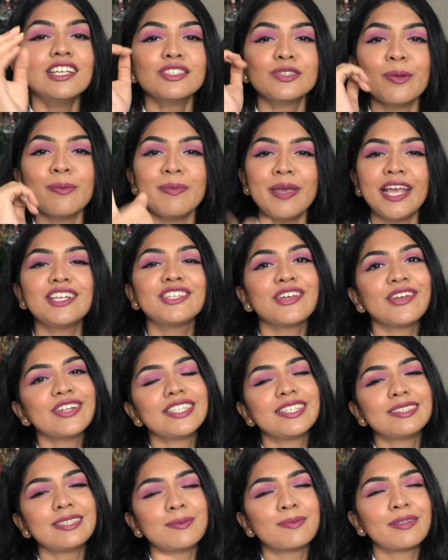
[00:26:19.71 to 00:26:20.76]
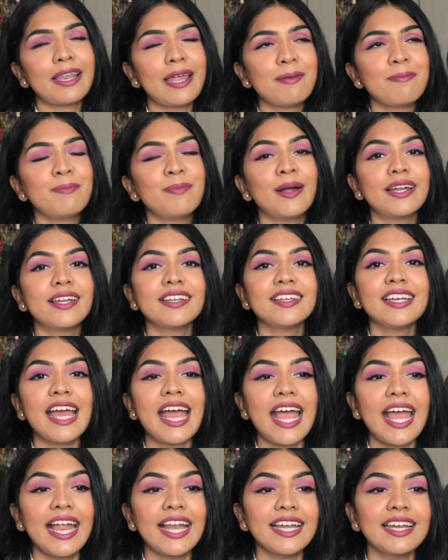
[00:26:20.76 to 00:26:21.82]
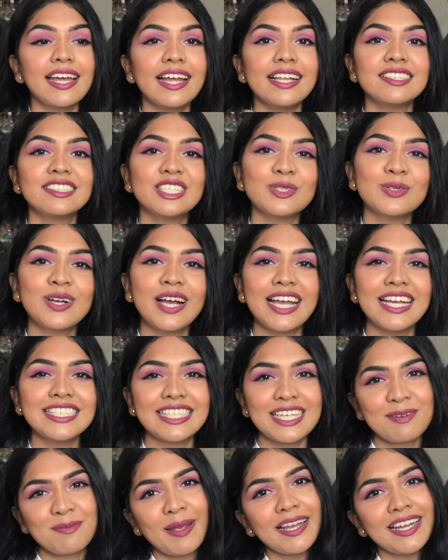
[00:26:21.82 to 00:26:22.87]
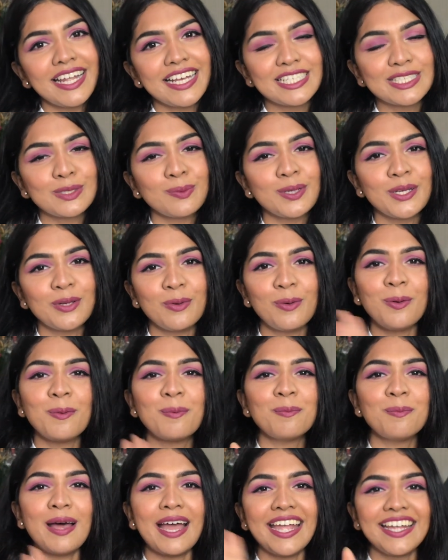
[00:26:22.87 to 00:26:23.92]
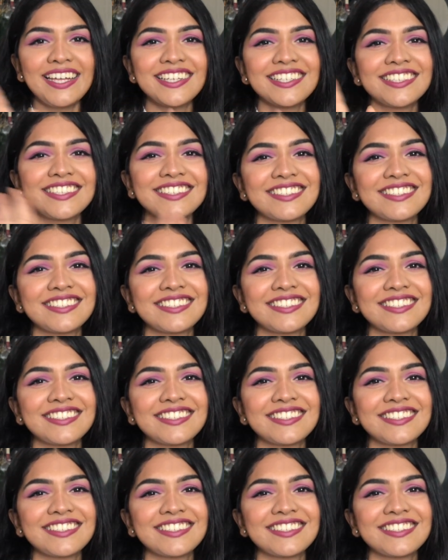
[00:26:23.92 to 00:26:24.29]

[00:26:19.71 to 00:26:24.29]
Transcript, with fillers: So make sure you hit the subscribe button and I'll see you guys in my next video. Bye.